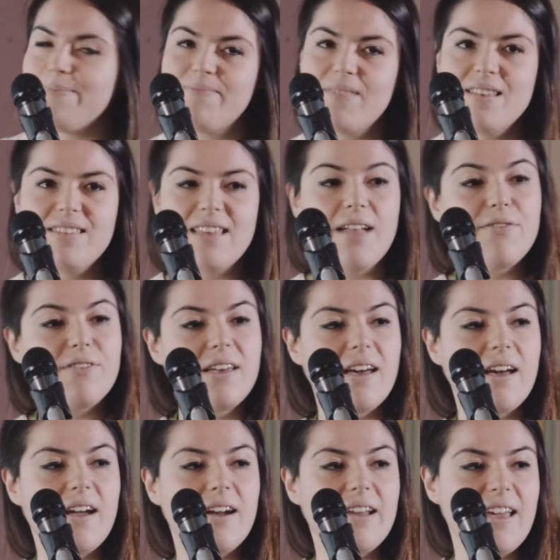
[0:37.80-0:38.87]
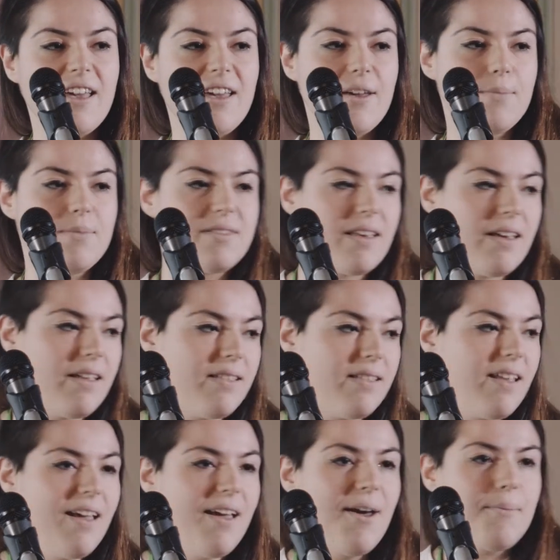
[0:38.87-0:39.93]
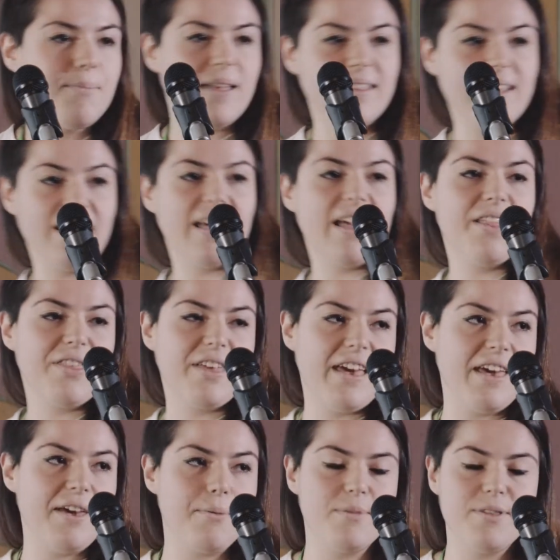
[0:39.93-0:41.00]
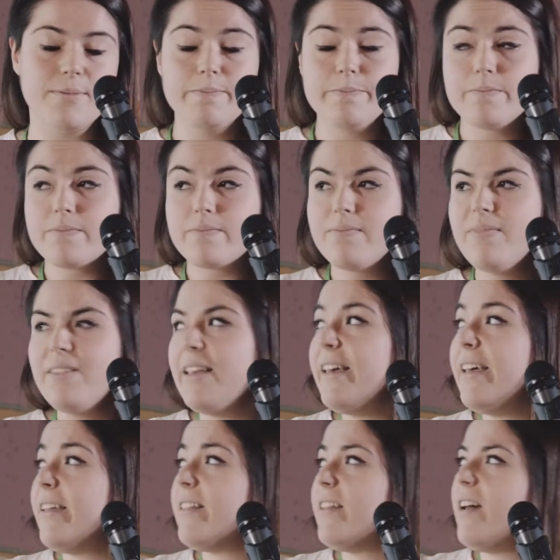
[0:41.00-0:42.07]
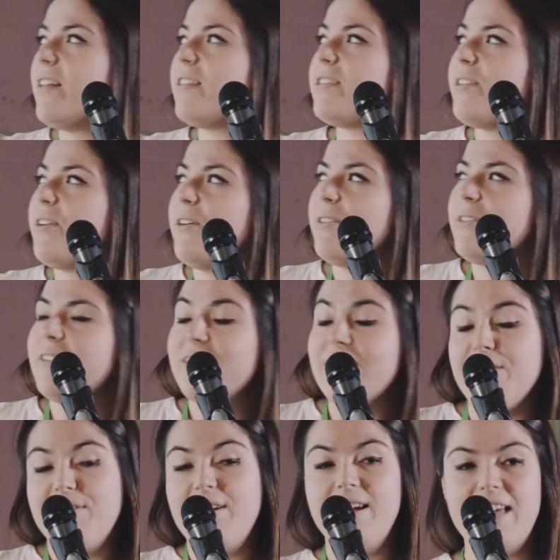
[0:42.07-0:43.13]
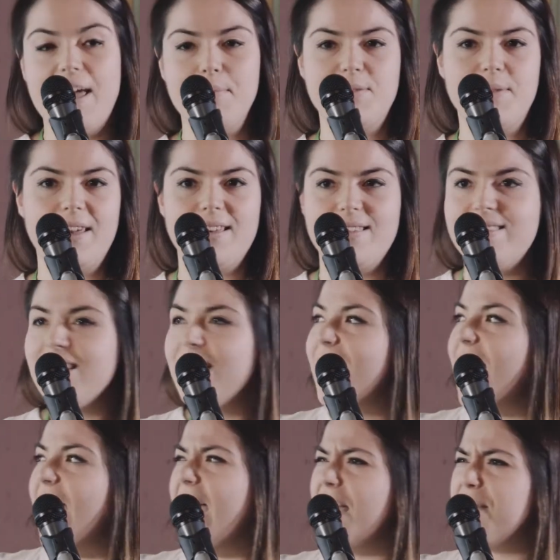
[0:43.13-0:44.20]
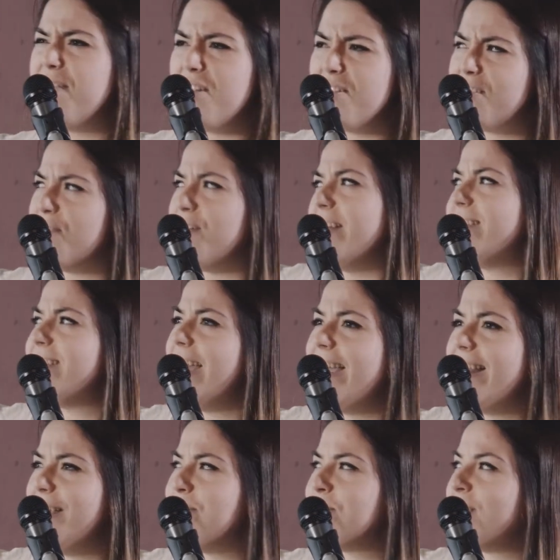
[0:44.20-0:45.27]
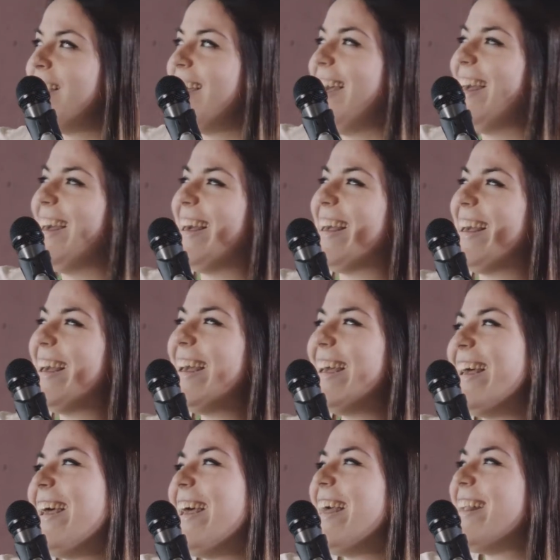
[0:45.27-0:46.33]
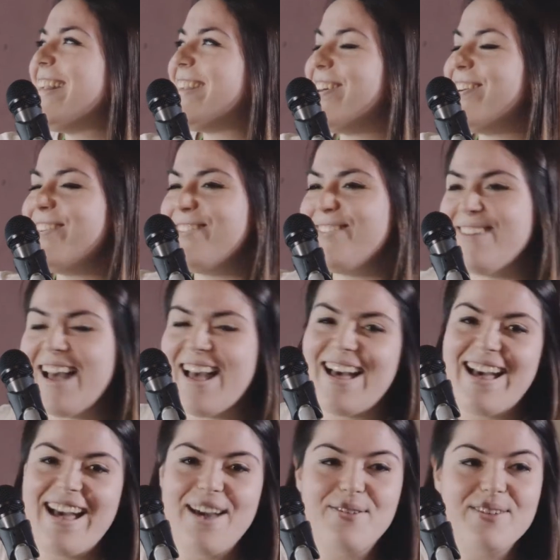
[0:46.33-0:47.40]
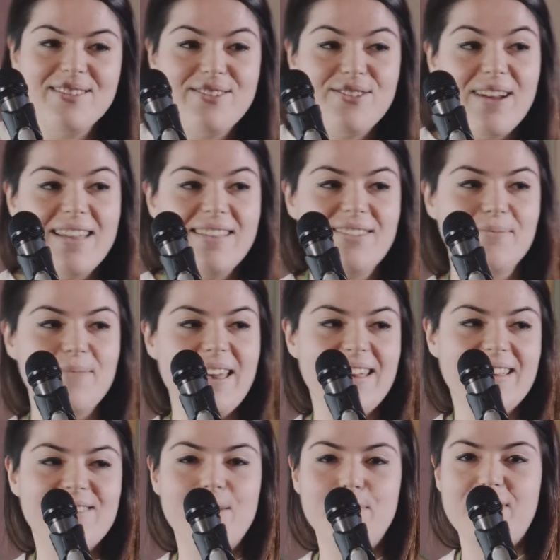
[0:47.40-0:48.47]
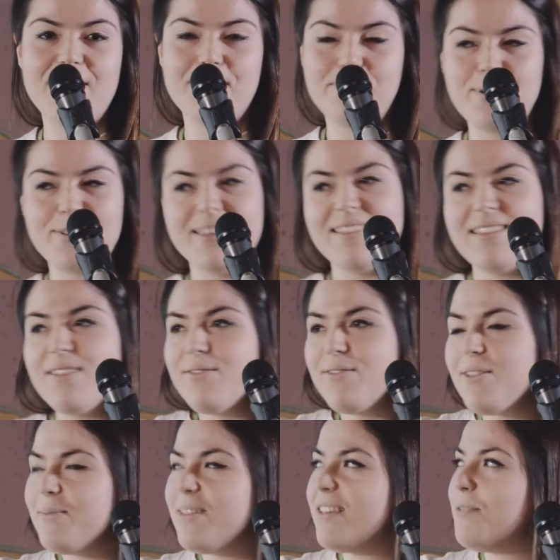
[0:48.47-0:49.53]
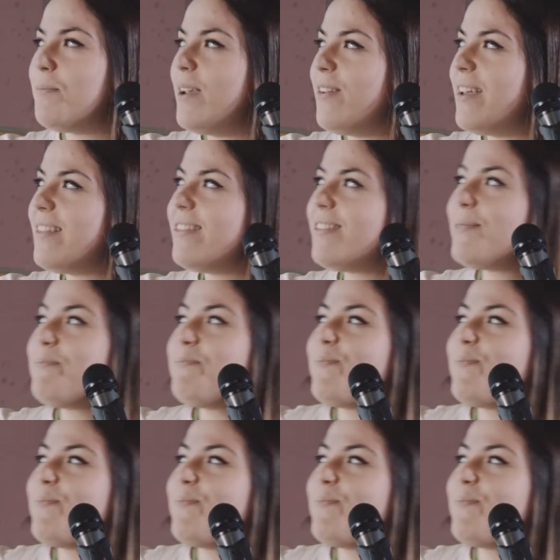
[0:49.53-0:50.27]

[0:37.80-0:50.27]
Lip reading: self-care games and mental health games, and also self-care games because I have lots of anxiety. So I was trying to make something positive from the experience.